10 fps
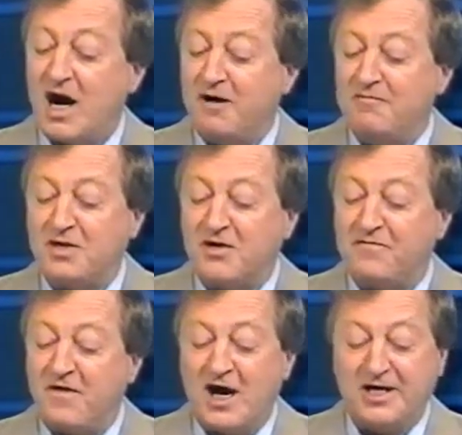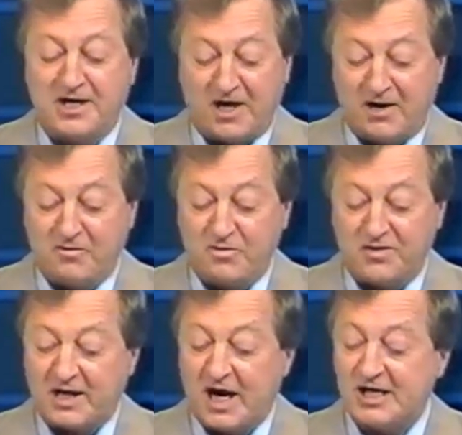I am confined at home
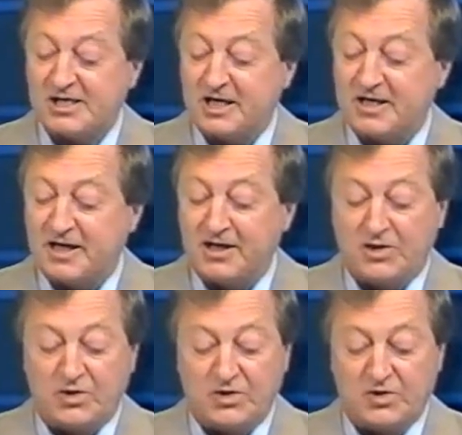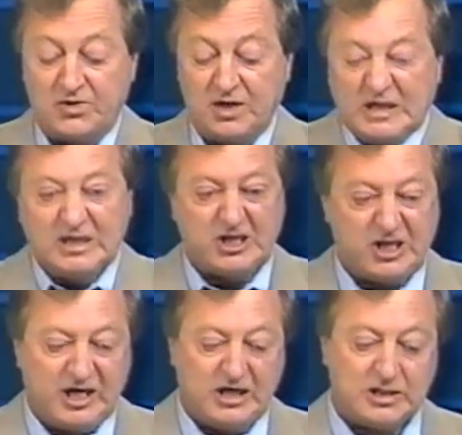with a ghastly thing called
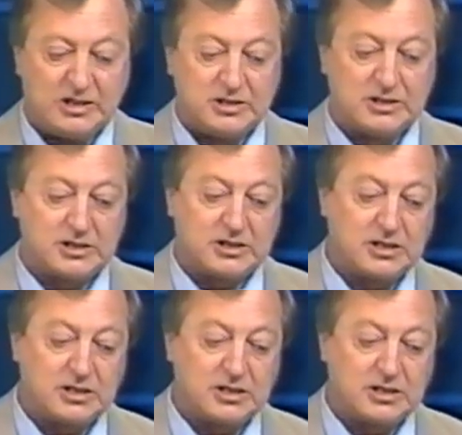shingle.